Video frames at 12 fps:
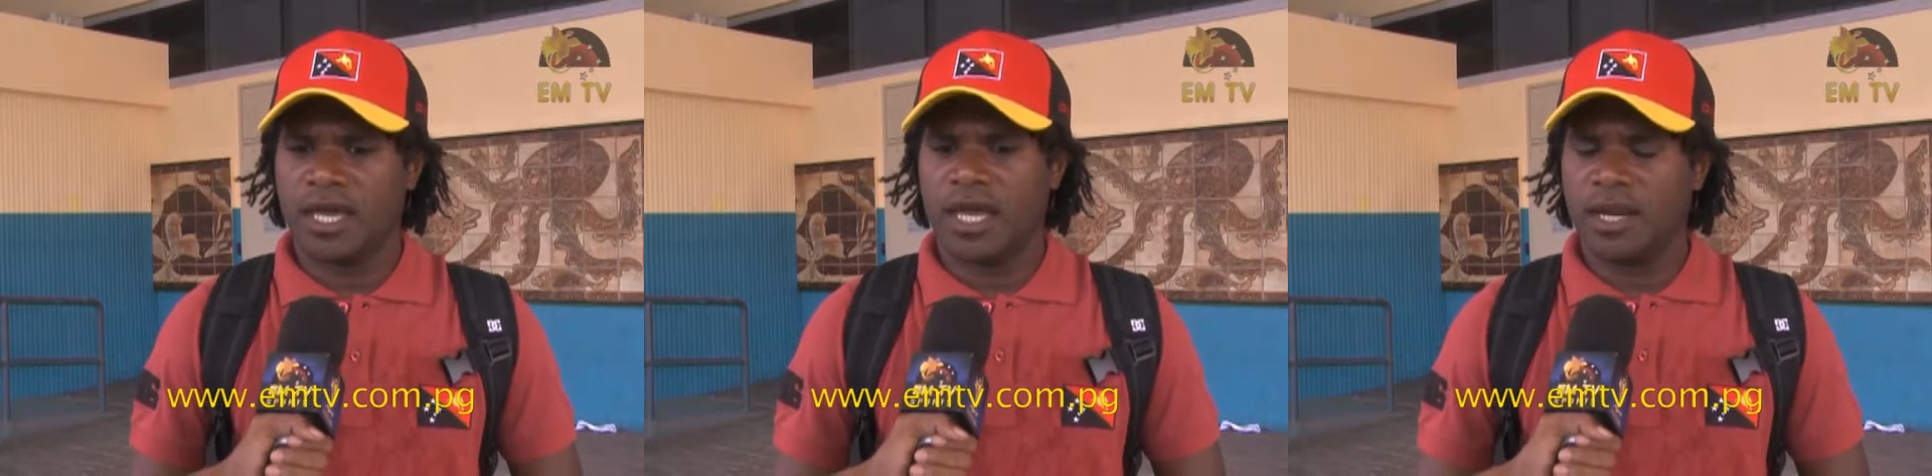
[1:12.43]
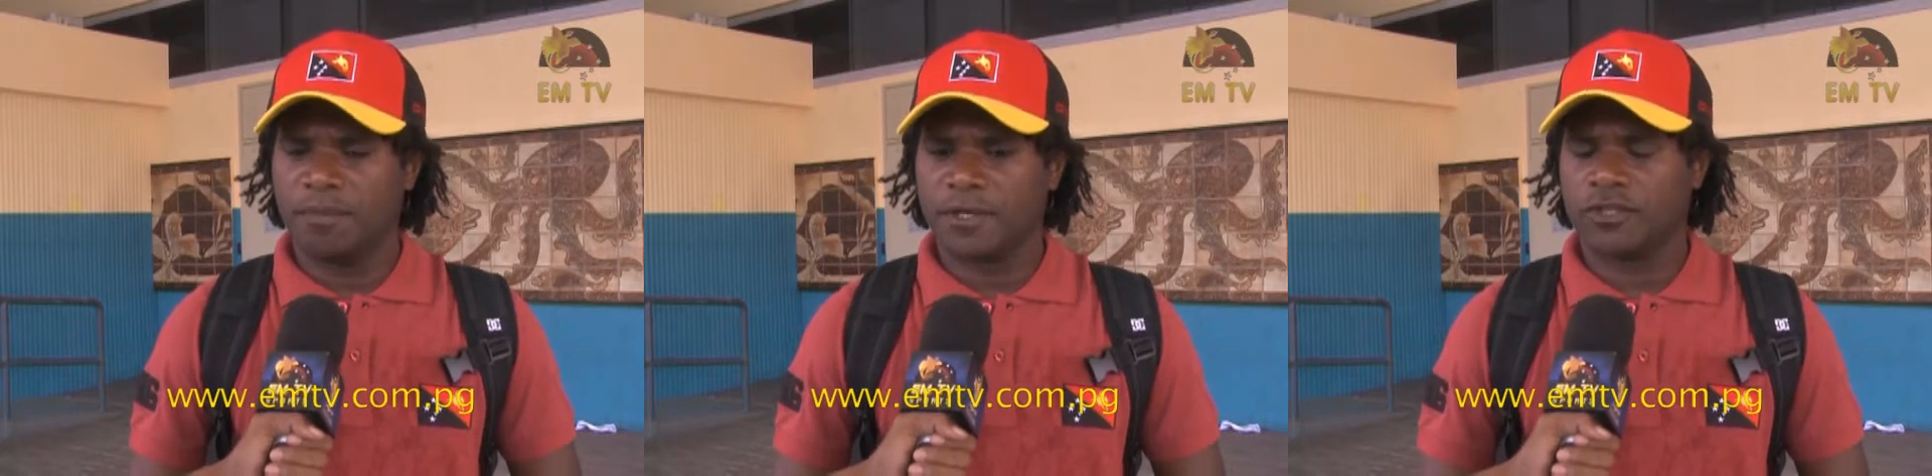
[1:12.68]

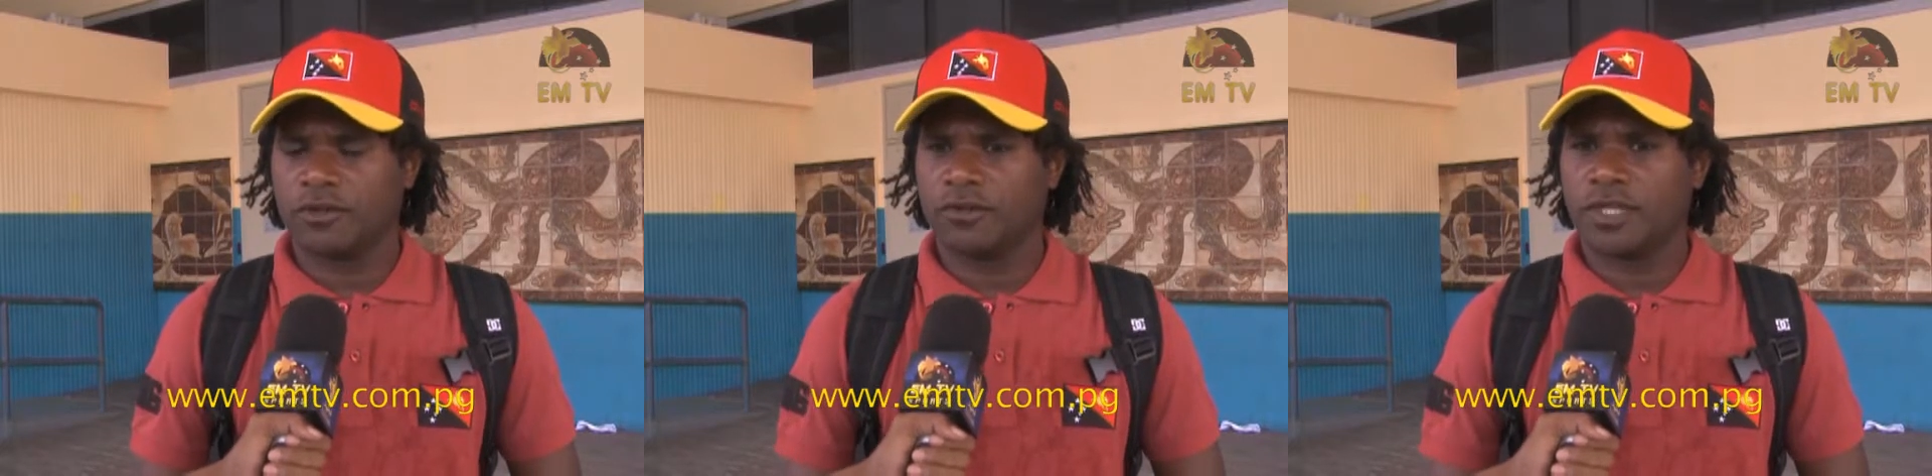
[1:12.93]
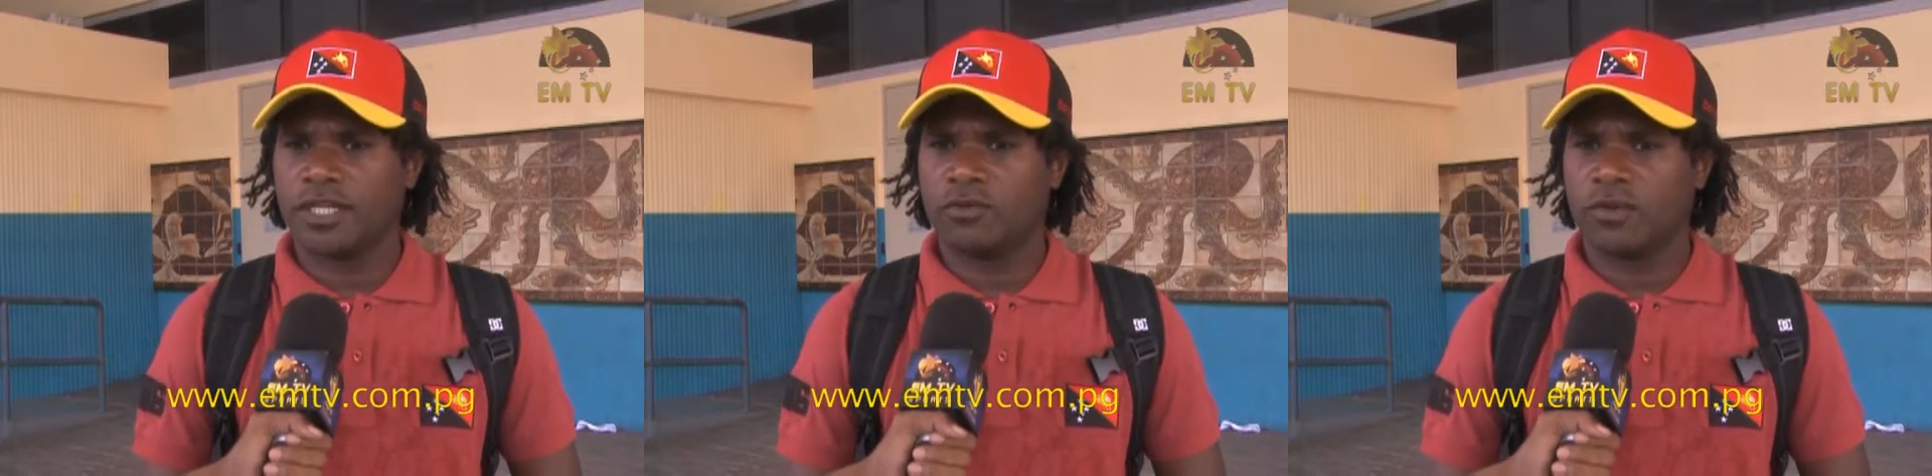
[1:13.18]
help us a
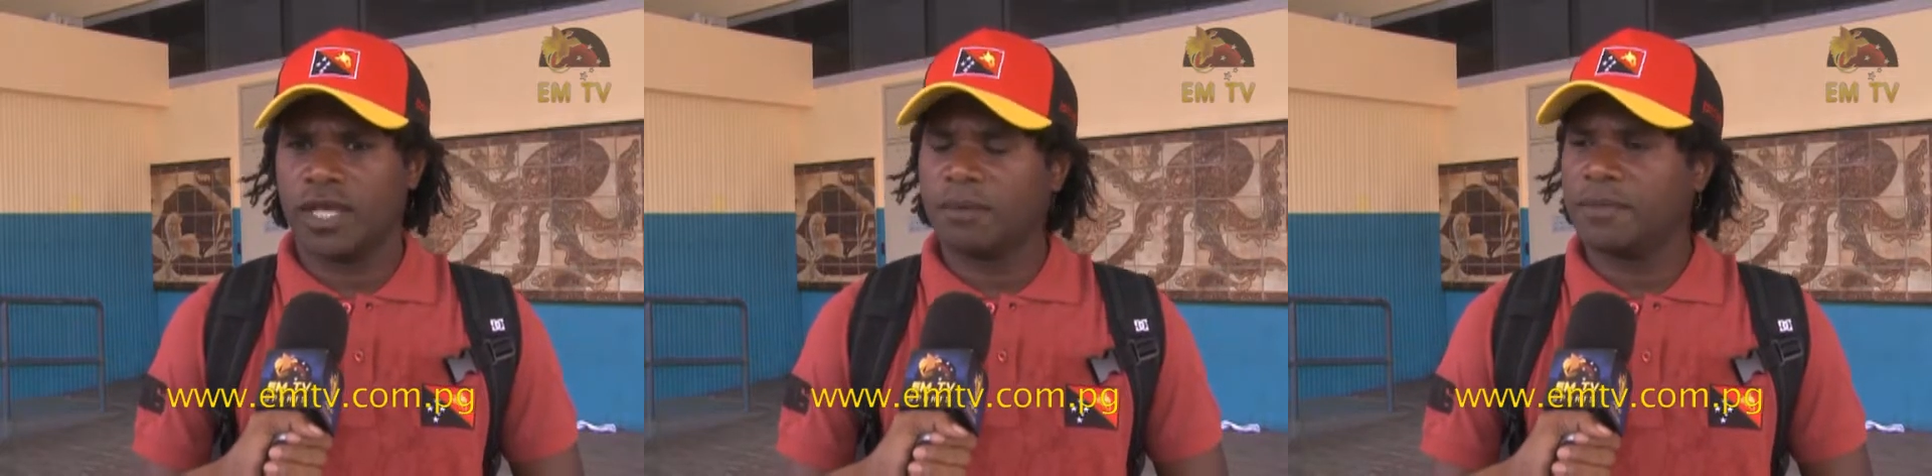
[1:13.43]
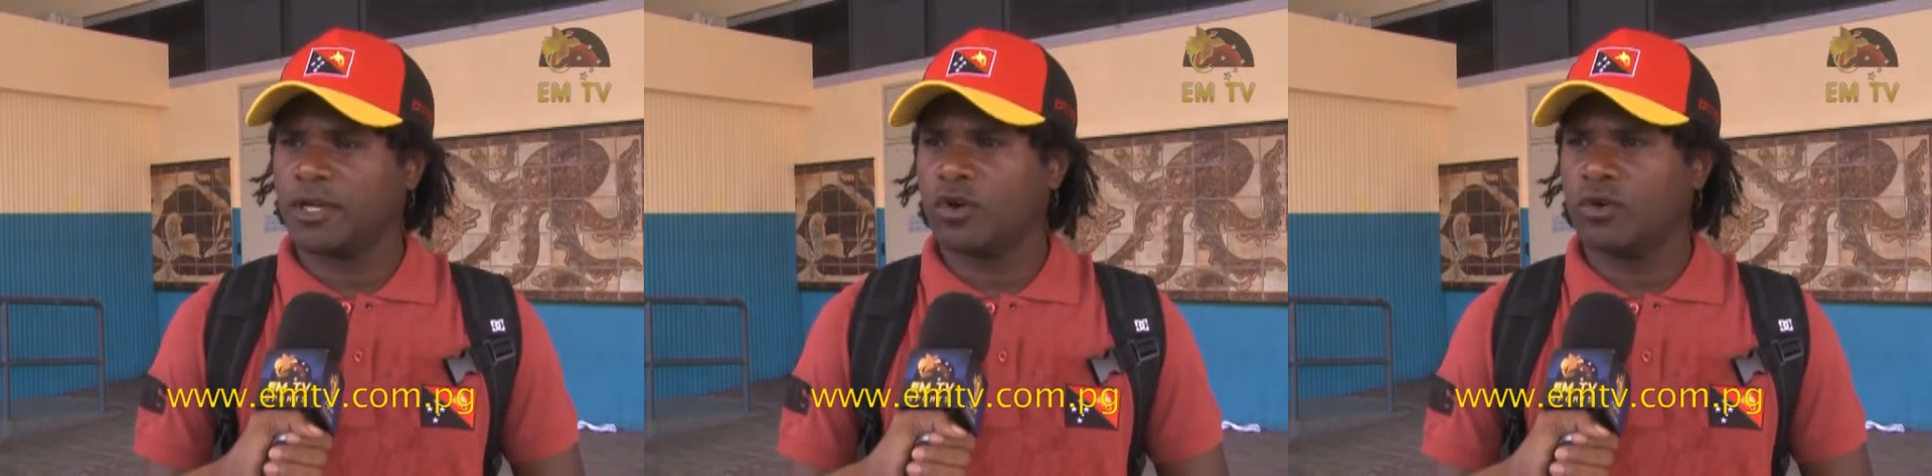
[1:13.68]
lot and it will
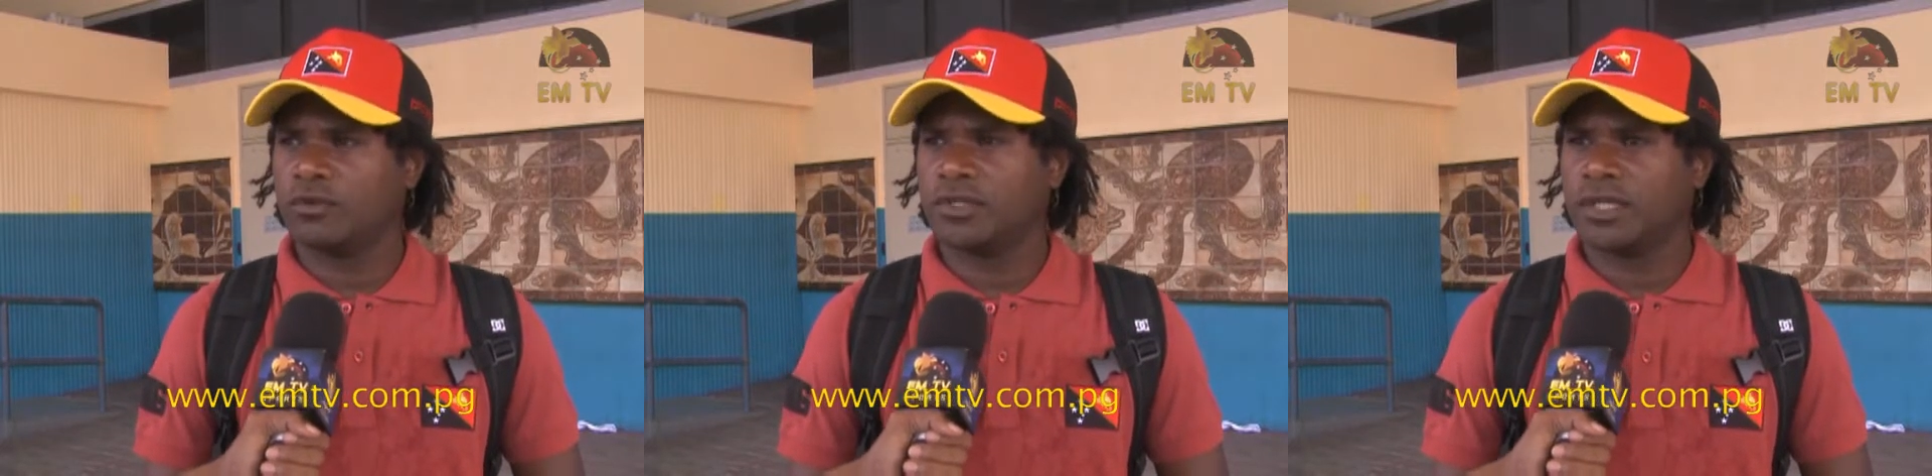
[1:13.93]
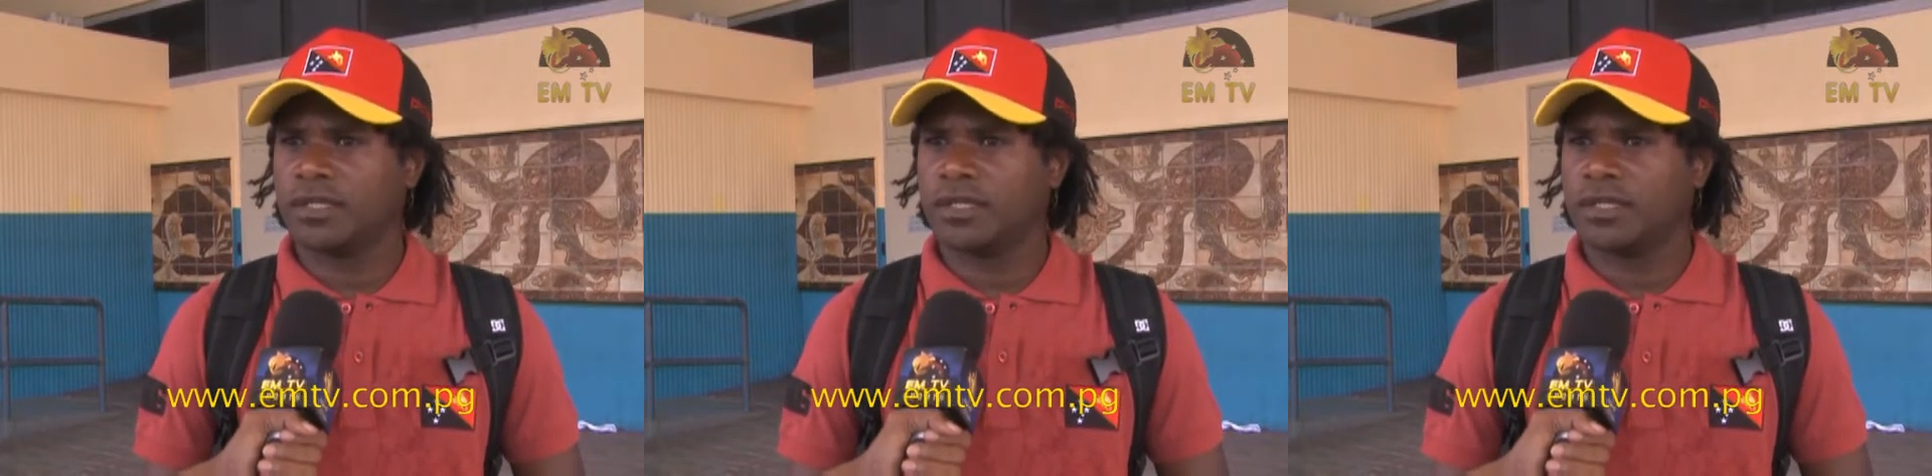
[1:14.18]
help the coach